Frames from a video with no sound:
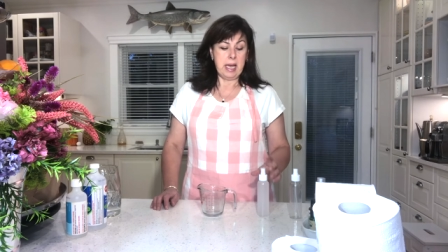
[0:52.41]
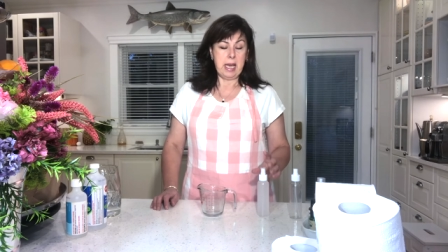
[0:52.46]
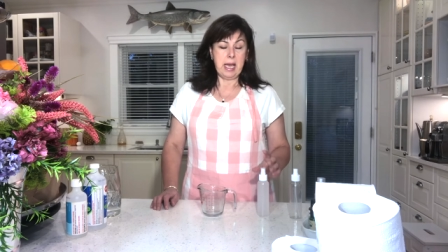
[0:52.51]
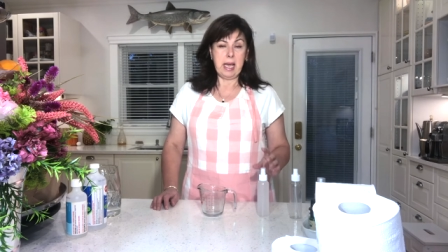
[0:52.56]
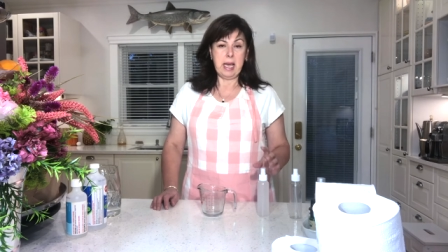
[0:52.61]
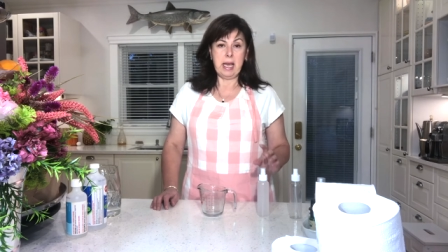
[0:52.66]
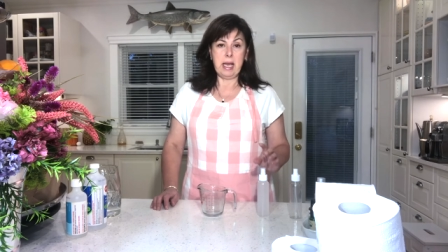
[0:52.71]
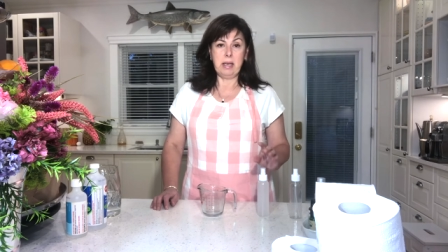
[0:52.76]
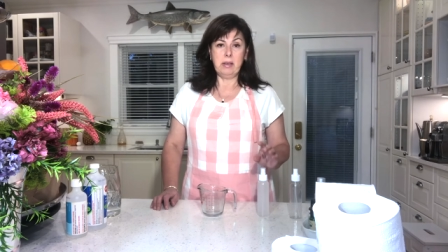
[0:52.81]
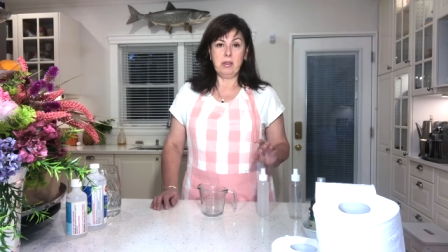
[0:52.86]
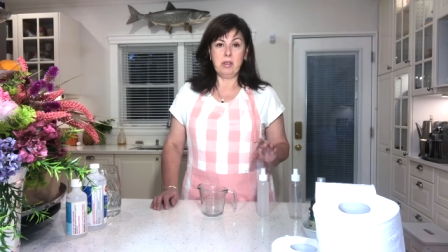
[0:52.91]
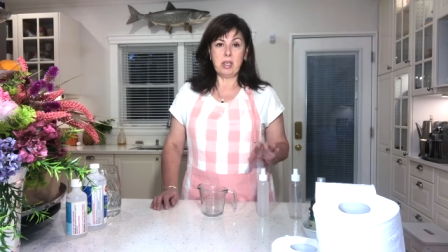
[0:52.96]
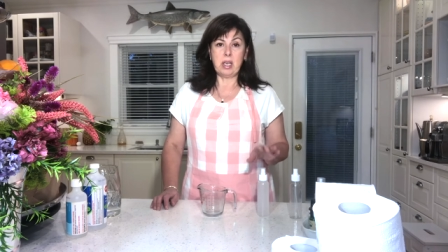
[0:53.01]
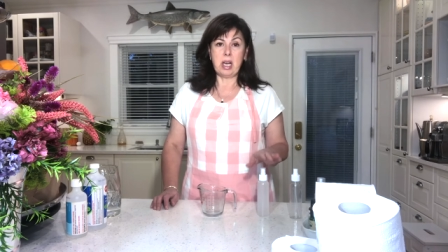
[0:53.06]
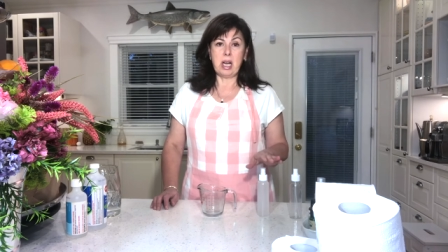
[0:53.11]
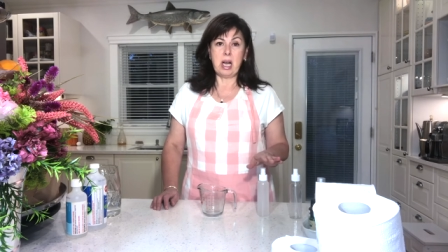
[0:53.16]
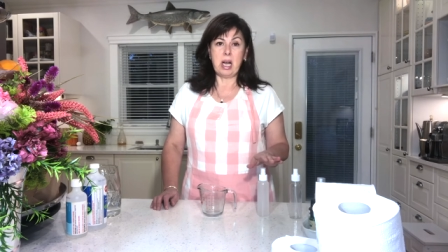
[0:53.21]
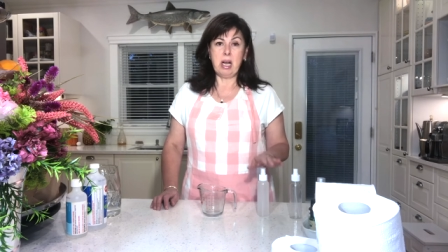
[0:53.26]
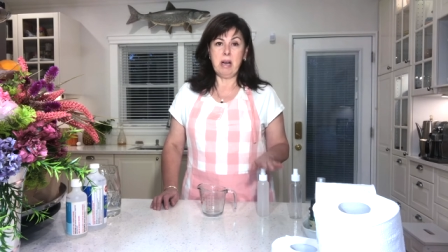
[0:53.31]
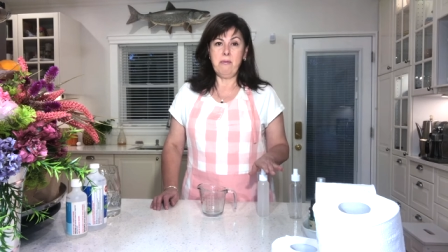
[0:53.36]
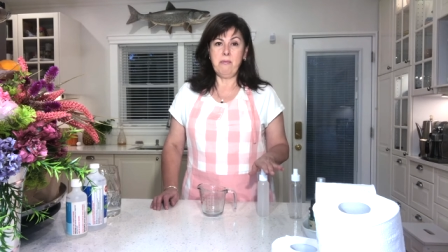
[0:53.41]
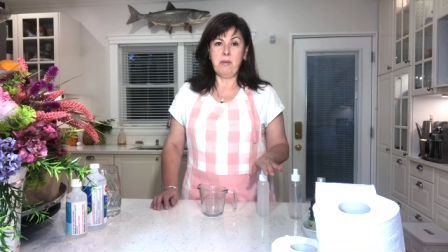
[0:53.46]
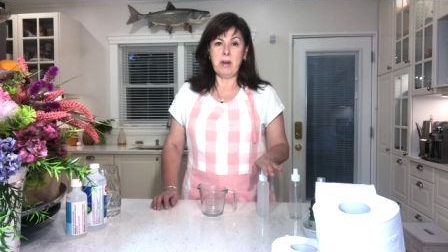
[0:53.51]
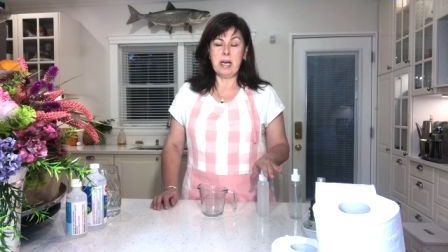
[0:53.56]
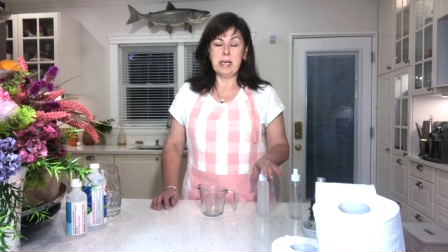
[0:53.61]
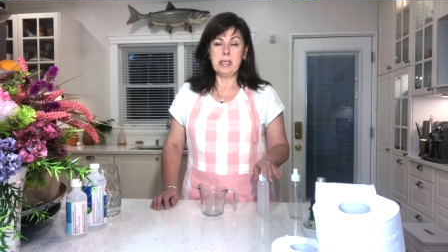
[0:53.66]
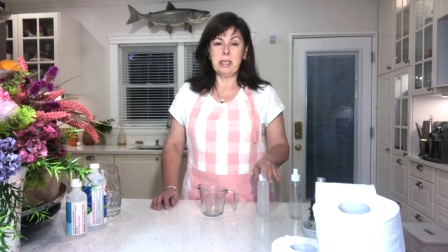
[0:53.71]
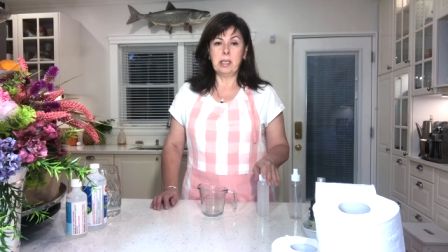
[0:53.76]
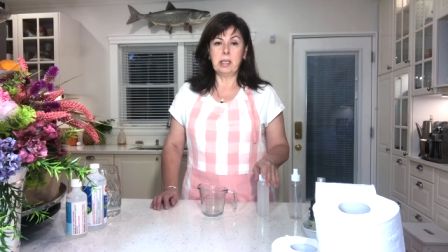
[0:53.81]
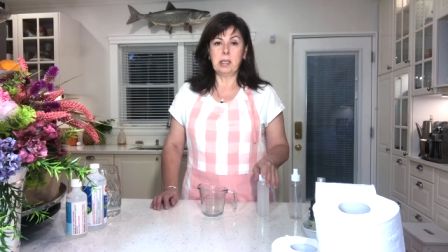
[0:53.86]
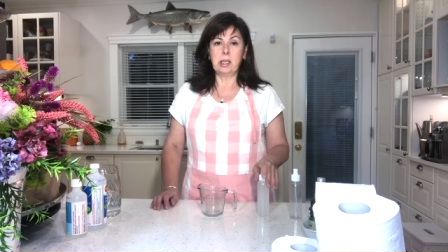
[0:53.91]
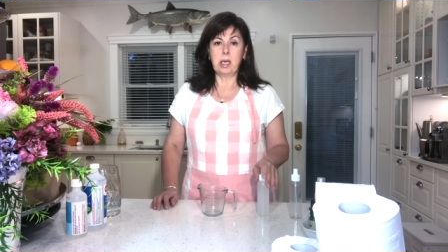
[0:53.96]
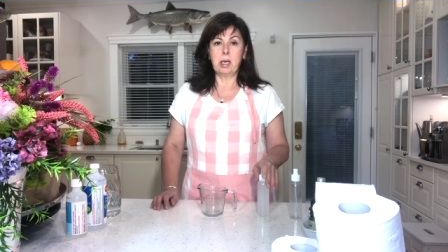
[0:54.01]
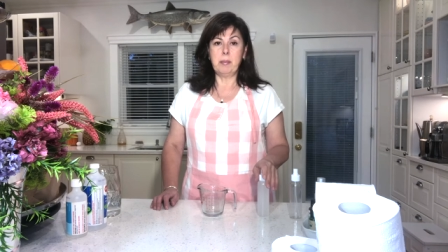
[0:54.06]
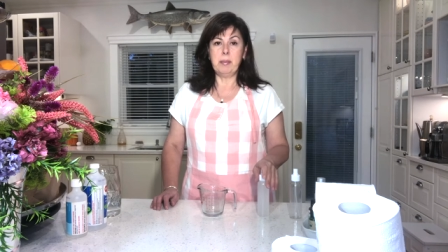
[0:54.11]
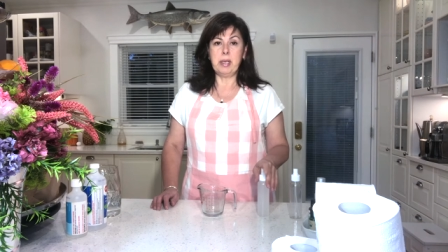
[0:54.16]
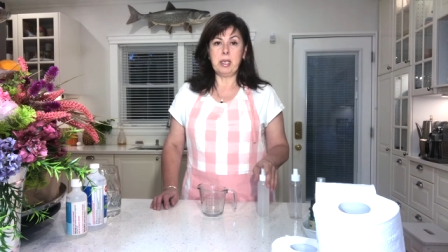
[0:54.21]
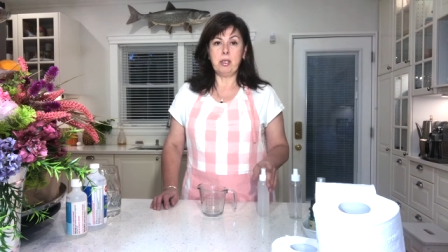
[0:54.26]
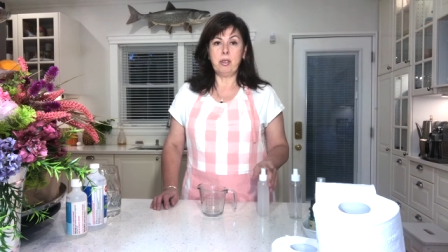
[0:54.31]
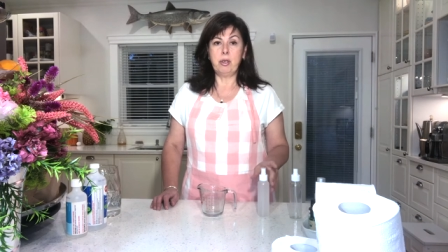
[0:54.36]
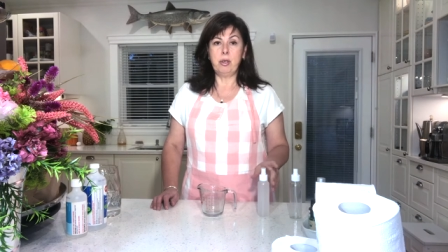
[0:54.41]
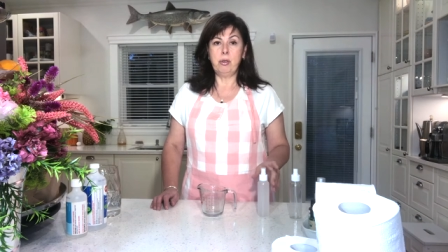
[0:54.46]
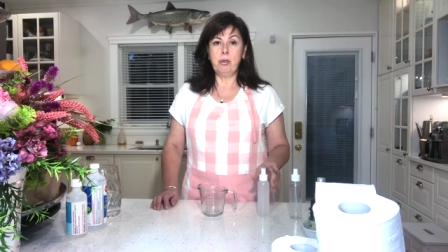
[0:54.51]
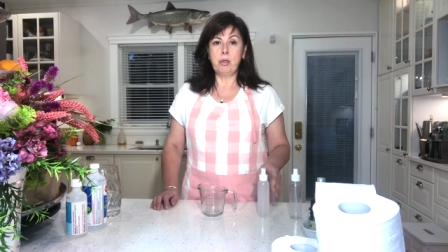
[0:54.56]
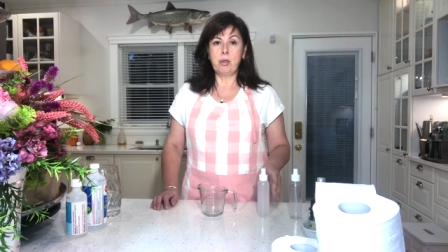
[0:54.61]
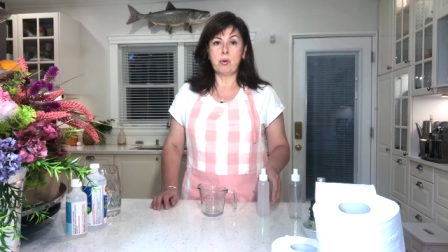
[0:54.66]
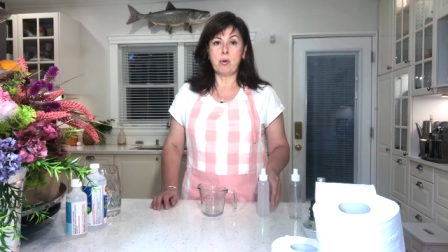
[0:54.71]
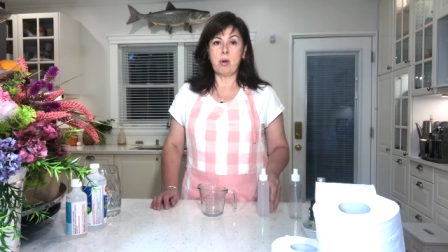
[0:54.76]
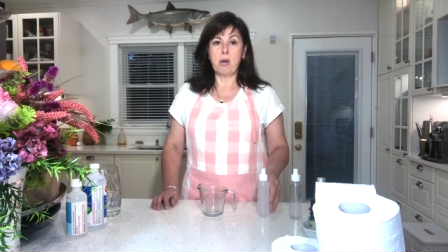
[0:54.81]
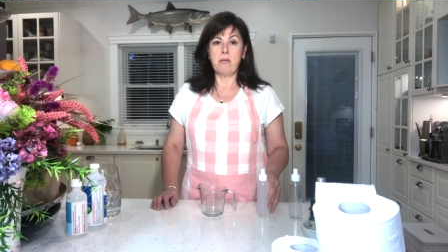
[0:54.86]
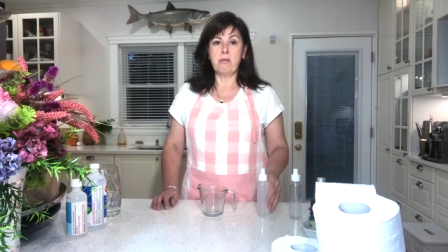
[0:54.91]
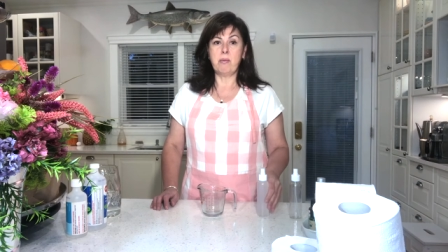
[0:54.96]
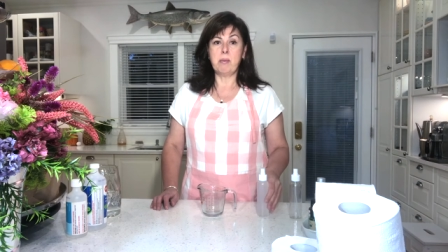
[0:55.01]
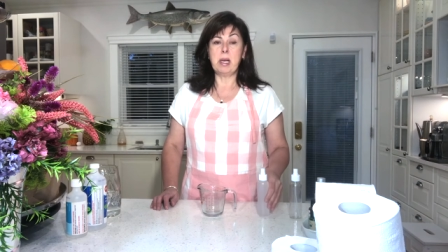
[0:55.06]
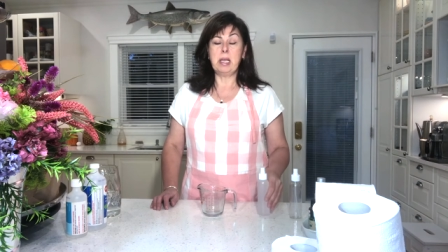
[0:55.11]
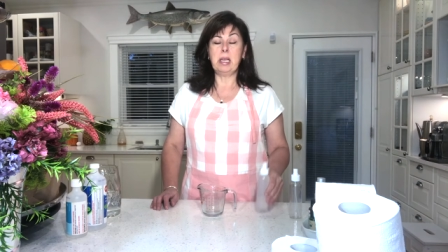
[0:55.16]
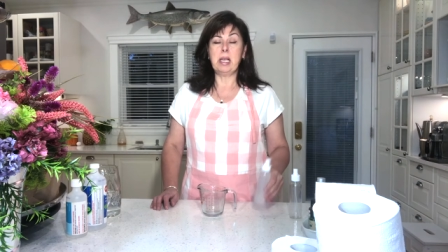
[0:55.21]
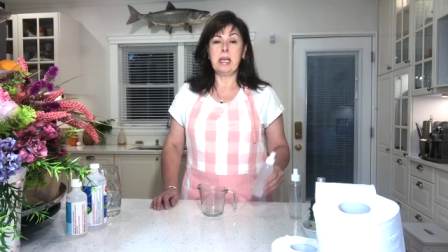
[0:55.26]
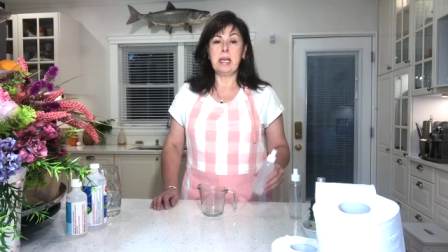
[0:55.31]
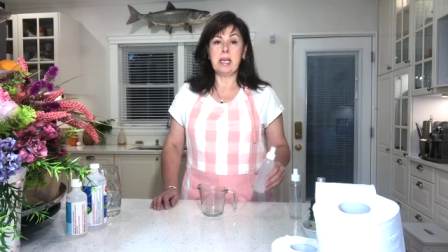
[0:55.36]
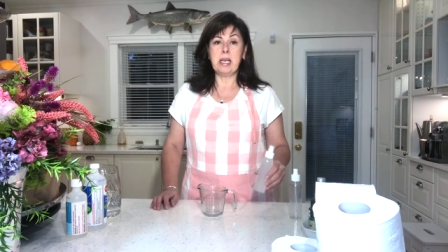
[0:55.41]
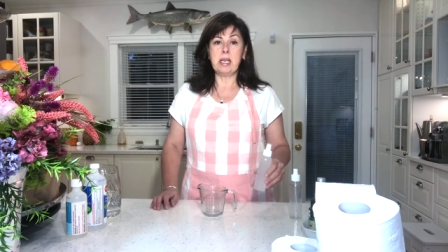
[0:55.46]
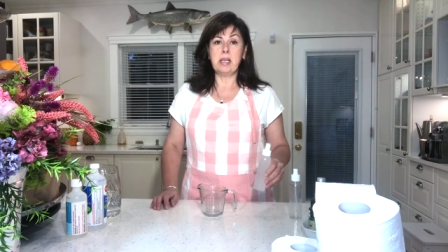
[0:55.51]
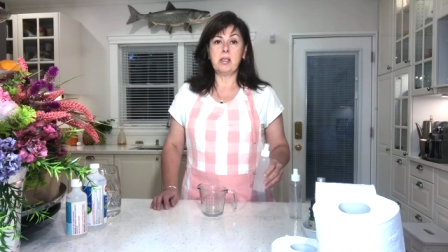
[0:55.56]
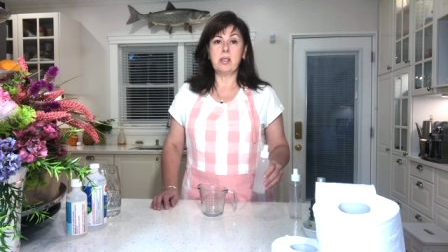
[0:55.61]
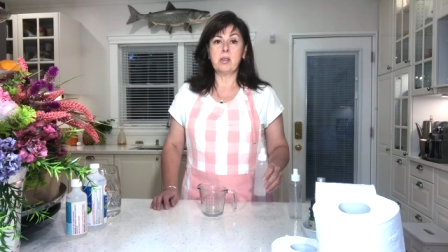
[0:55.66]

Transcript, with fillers: and I find it a little bit too strong for my liking.